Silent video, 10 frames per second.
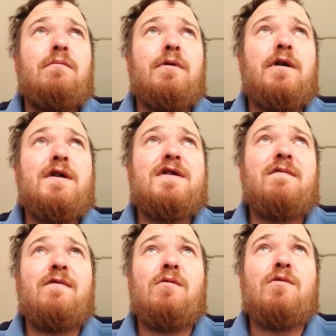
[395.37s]
But yeah, it's
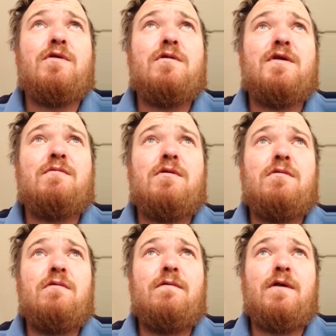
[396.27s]
something I want to do as
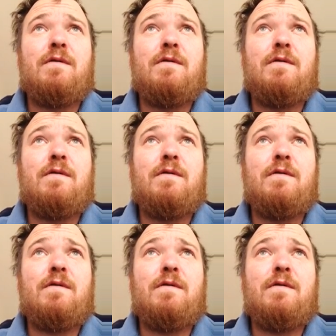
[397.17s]
well for